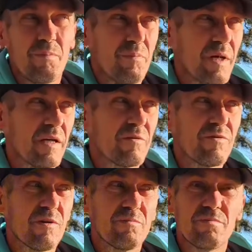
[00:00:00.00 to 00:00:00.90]
Being
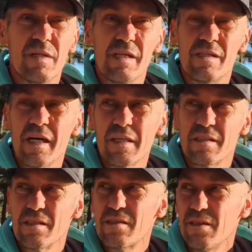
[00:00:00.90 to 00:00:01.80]
from East
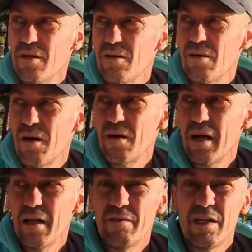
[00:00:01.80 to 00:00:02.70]
Texas, our
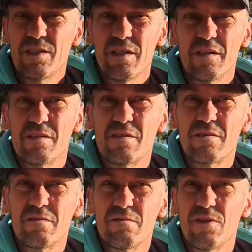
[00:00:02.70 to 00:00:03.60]
elevation is
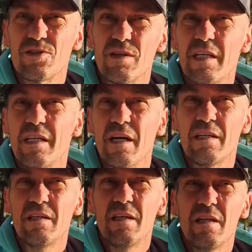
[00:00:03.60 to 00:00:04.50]
virtually
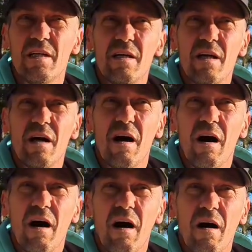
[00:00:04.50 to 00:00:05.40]
none,
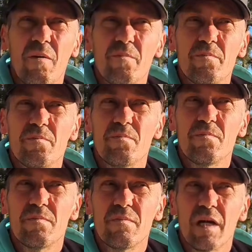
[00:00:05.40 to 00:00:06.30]

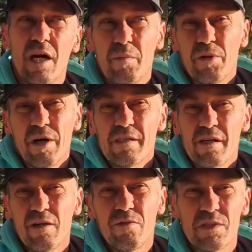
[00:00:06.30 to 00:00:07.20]
and I'll be racing
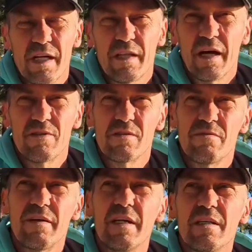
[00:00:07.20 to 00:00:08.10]
at over 10,000
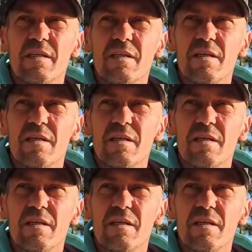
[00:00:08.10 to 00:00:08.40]
feet.